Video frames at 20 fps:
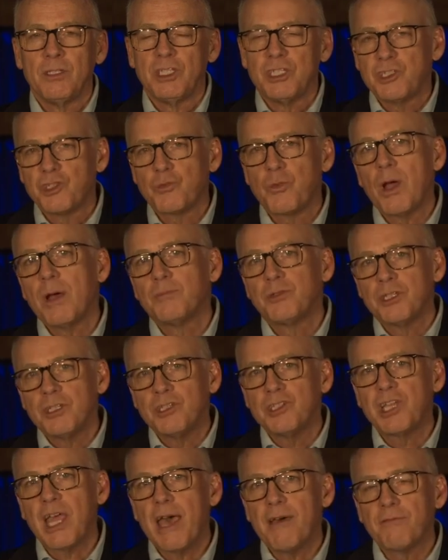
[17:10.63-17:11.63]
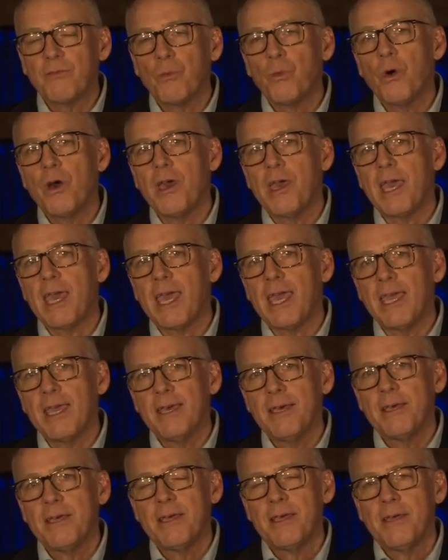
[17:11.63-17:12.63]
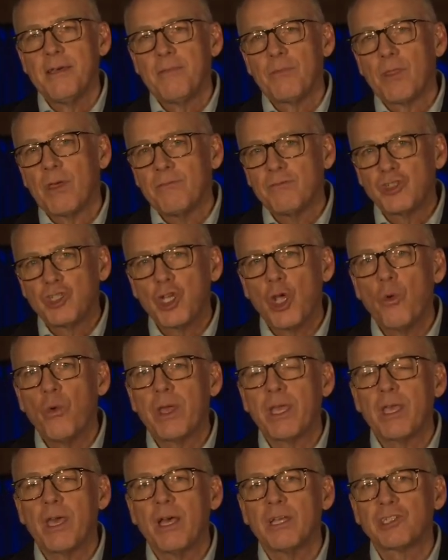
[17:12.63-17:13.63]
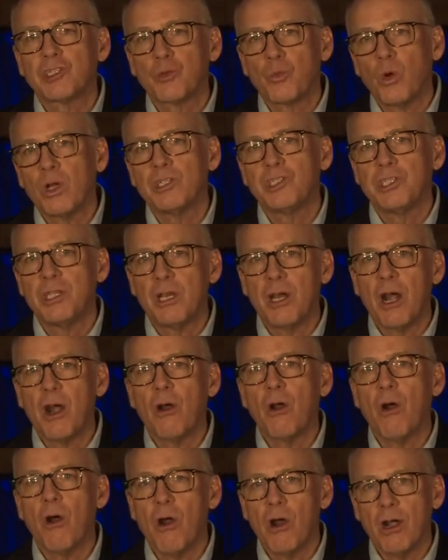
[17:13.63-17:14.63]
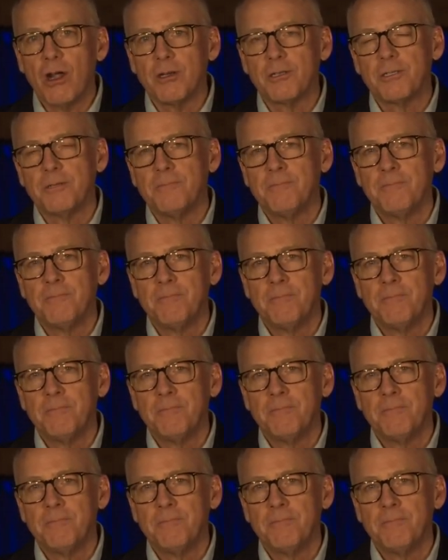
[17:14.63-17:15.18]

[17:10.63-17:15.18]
Disruptions have a way of showing us what's in our heart,